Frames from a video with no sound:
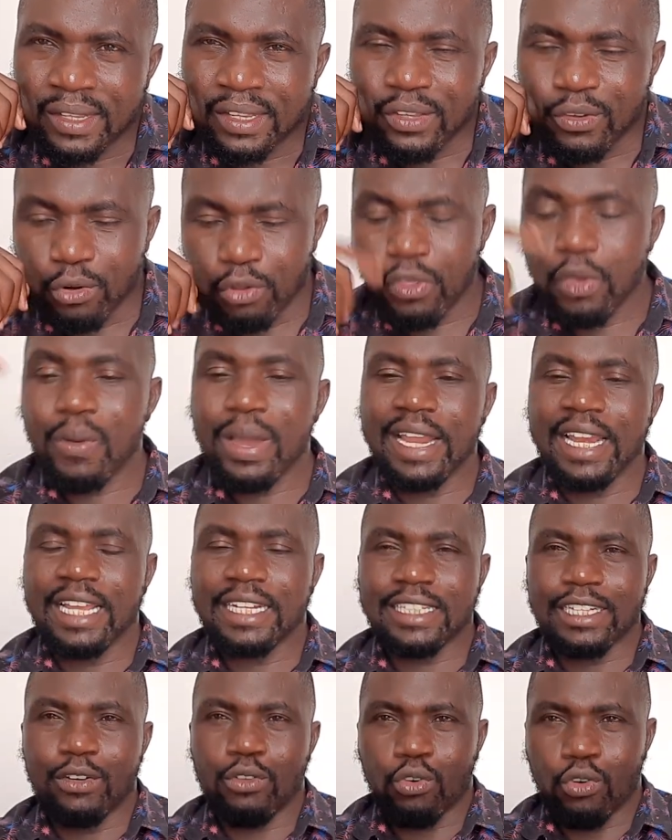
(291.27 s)
you know, they were
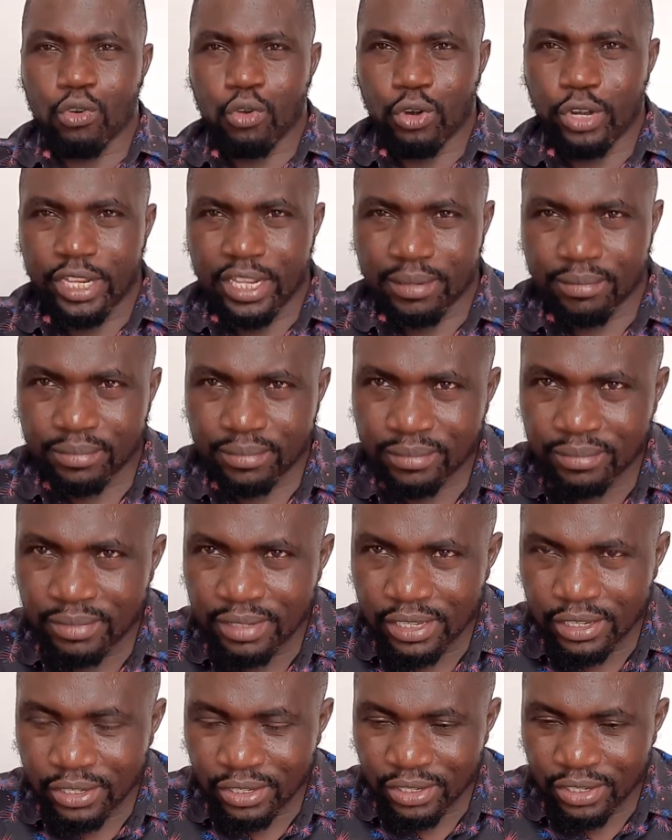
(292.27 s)
elected on O D M.
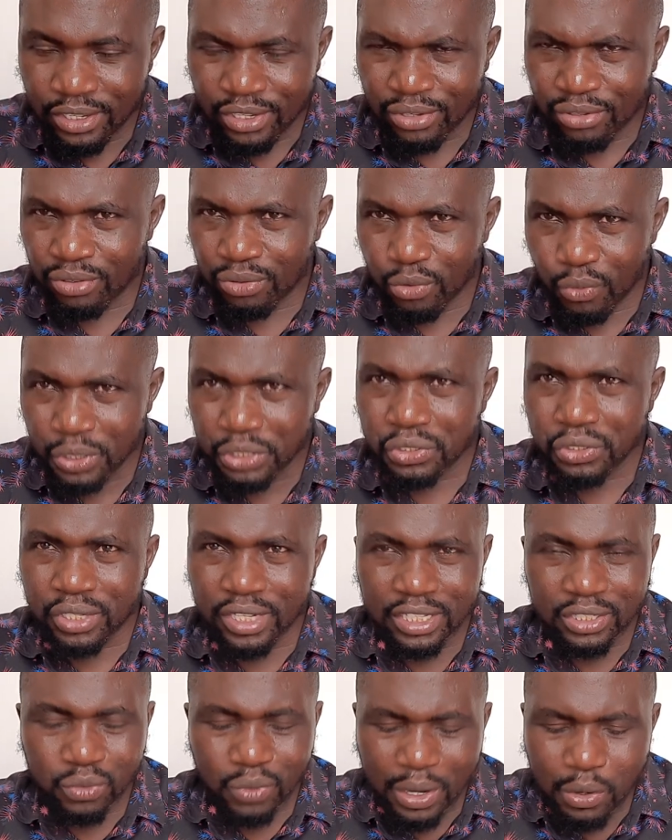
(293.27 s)
Question
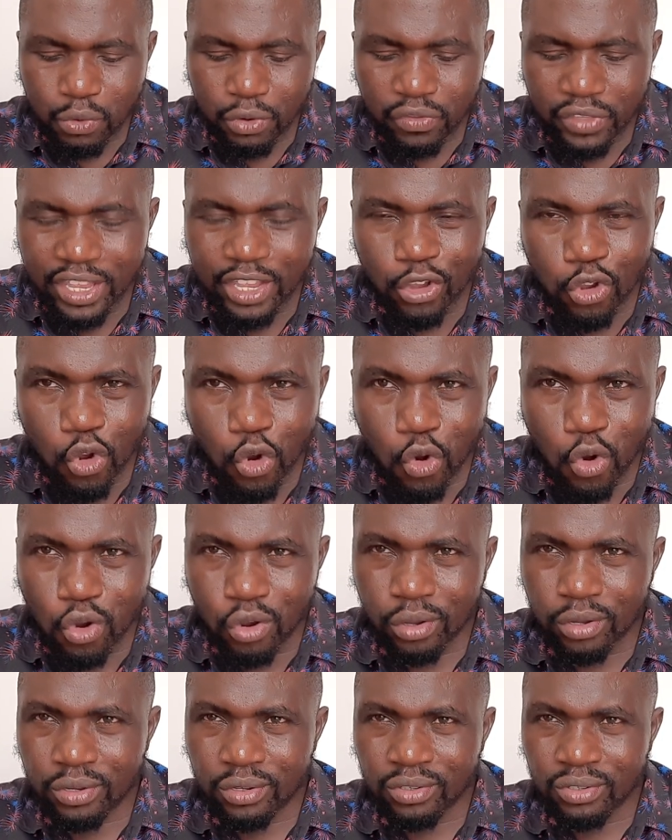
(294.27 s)
is, why would they go
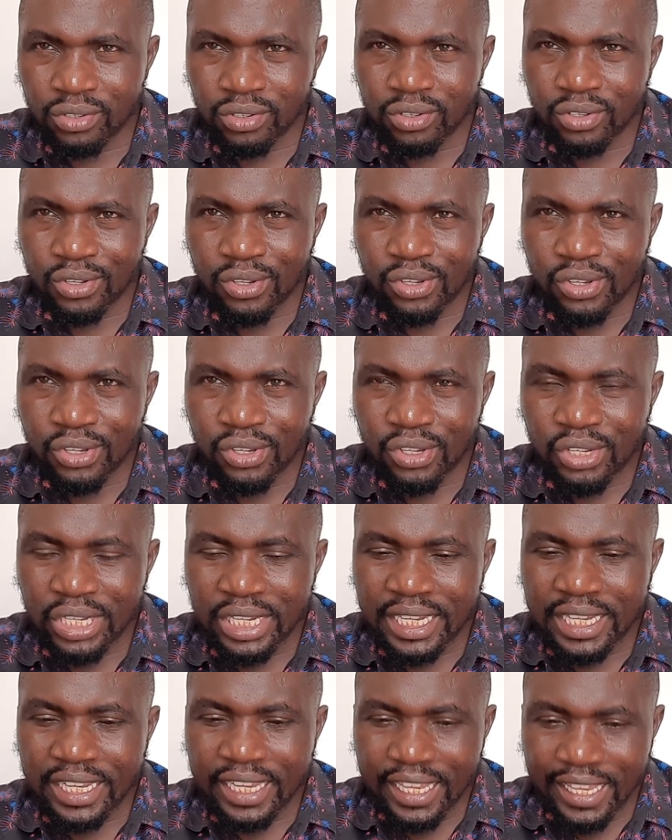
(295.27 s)

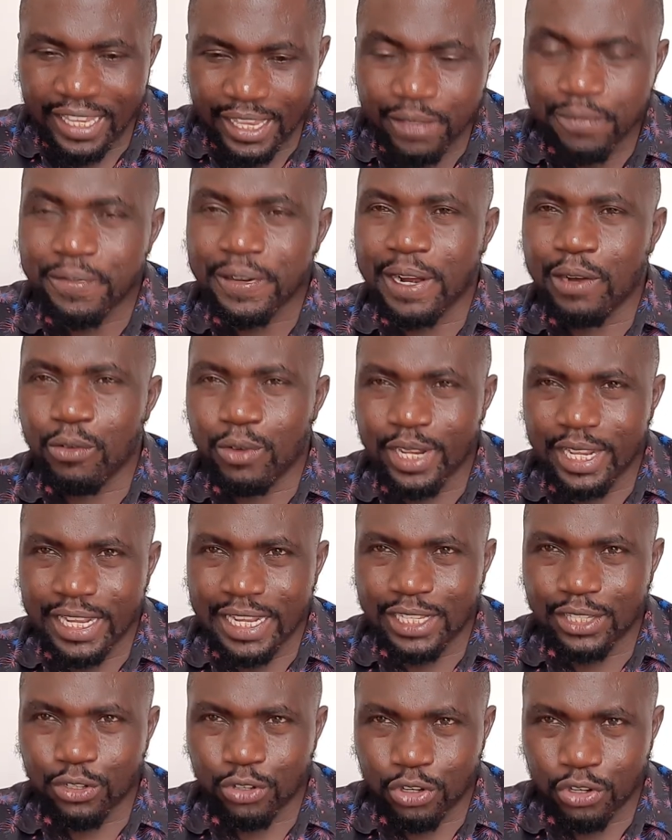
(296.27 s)
if Raila Odinga
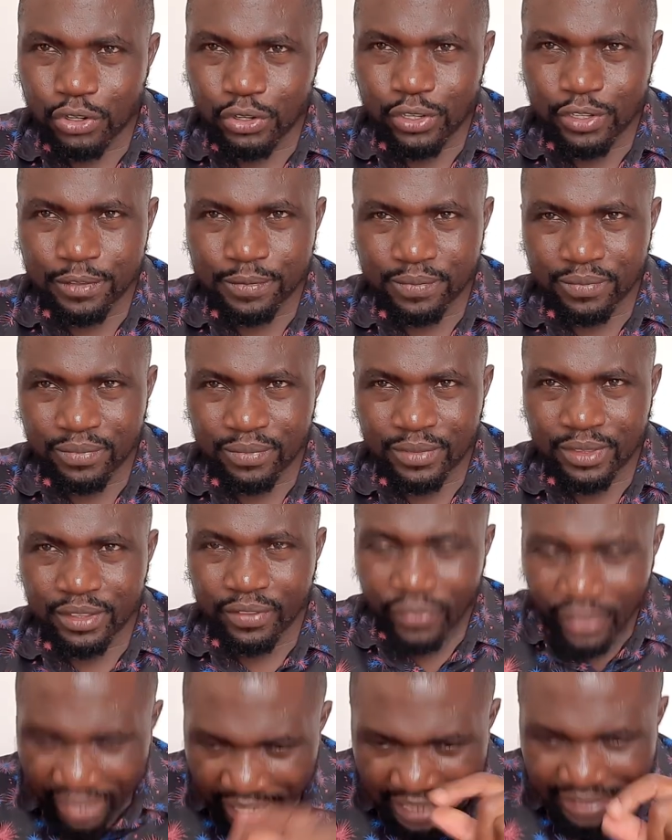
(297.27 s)
is not going?
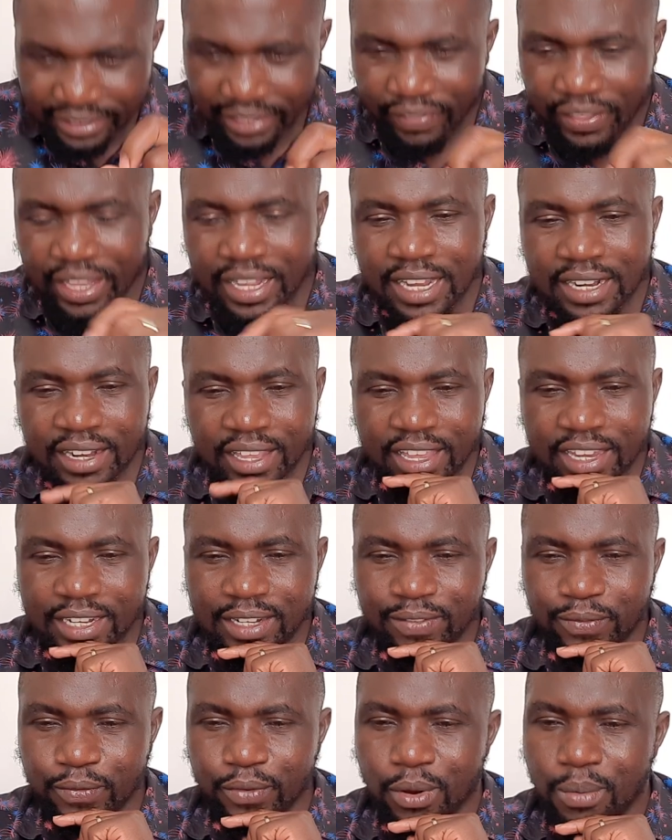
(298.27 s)
The answer they can get
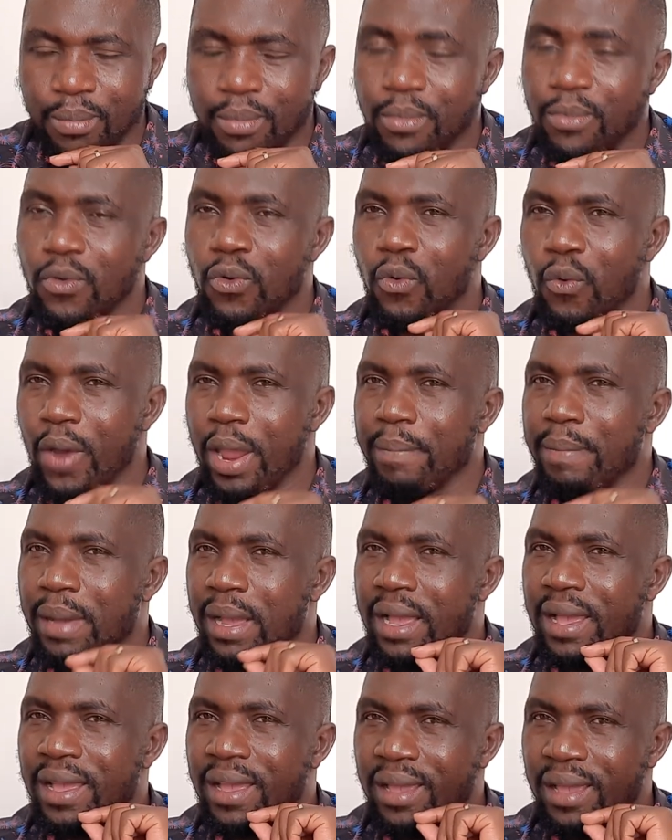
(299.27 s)
from
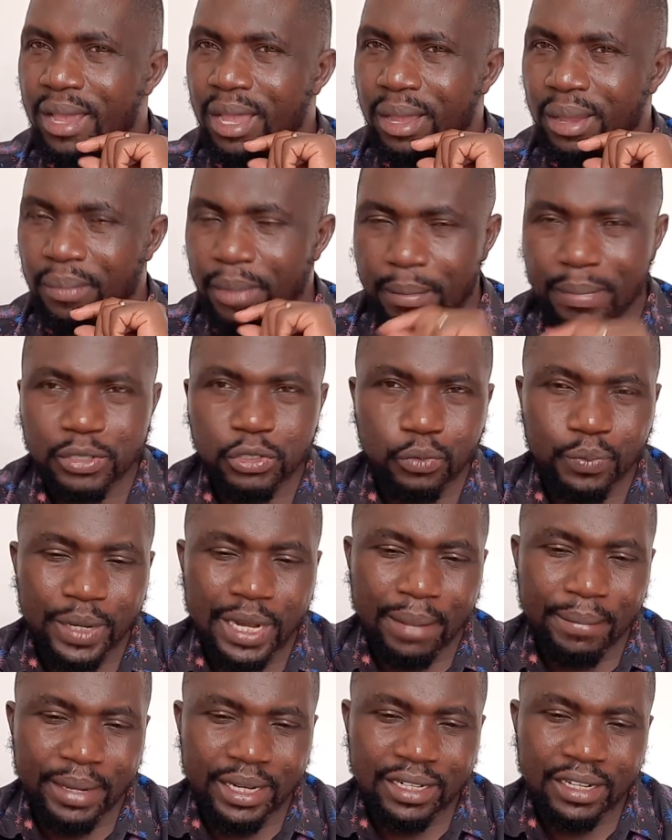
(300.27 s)
Wiper members of
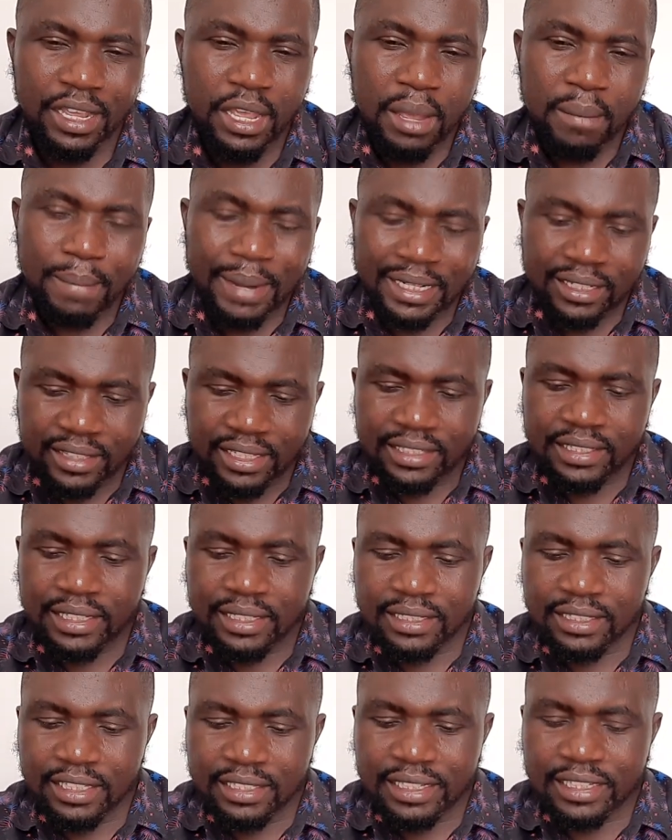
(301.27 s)
parliament. But this
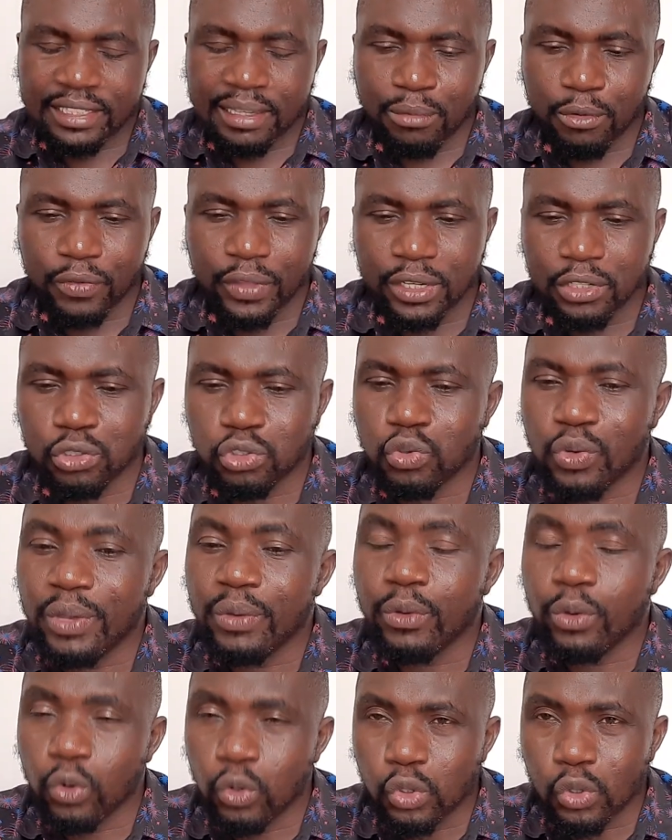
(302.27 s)
is, these are some of the reasons why
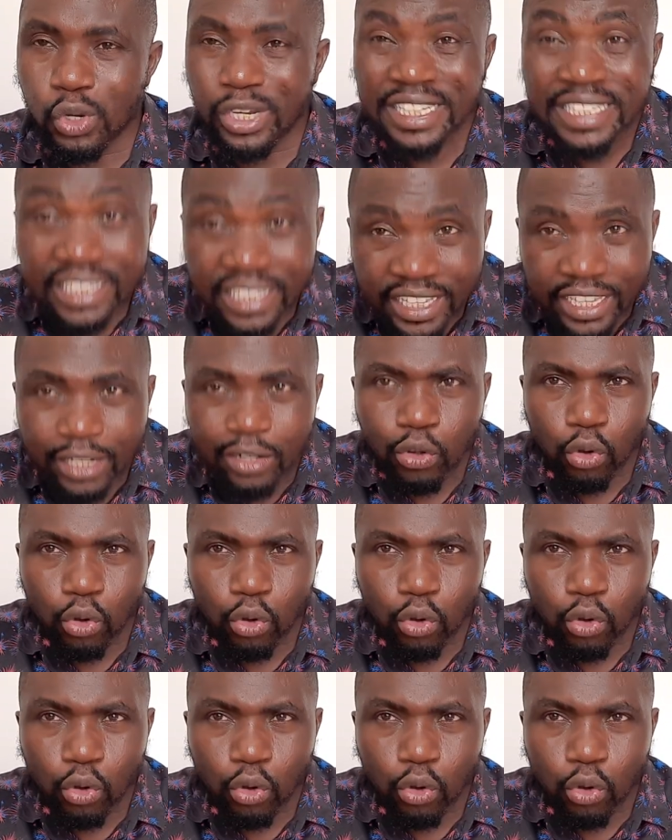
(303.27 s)
Ruto is keen